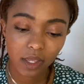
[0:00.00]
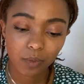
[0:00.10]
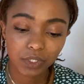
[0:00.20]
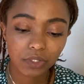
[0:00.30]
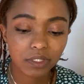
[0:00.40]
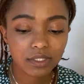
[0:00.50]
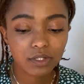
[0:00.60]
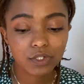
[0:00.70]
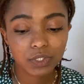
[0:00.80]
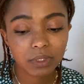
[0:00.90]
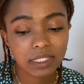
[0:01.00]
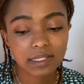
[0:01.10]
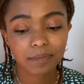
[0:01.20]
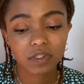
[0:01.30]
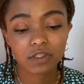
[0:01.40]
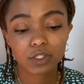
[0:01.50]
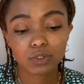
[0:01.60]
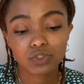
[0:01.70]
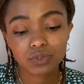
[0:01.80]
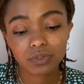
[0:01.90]
When you consider doing something that you
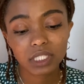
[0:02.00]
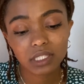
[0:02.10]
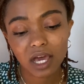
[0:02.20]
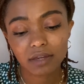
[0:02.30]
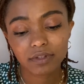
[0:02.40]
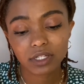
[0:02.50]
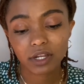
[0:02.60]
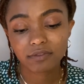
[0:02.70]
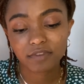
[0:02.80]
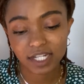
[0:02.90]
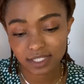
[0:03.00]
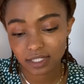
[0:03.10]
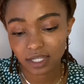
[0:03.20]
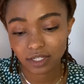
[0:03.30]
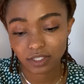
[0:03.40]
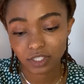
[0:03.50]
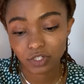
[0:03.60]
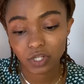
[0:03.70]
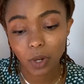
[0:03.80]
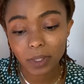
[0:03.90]
truly love and are invested in, you're
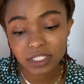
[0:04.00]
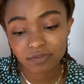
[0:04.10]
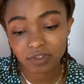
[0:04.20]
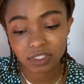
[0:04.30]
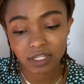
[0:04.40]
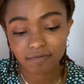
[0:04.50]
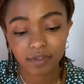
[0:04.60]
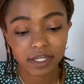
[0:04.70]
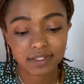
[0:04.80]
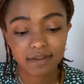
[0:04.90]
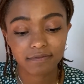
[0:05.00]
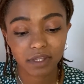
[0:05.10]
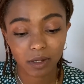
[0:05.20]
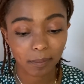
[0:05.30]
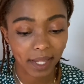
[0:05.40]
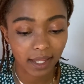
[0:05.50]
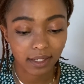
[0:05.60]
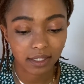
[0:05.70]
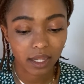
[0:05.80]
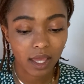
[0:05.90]
going to feel an influx of fear and
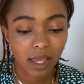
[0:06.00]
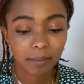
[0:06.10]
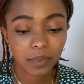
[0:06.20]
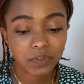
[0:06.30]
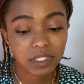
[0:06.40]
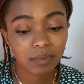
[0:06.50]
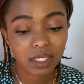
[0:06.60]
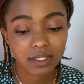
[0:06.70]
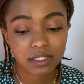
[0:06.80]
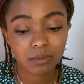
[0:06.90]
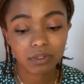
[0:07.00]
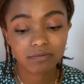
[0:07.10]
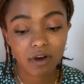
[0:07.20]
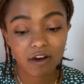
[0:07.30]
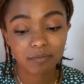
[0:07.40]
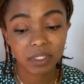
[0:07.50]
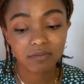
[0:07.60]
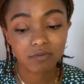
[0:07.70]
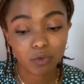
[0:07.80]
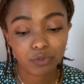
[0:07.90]
pain, mostly because it will involve
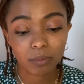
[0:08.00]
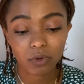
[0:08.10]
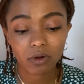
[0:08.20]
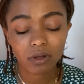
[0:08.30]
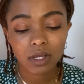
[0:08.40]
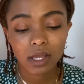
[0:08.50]
being vulnerable.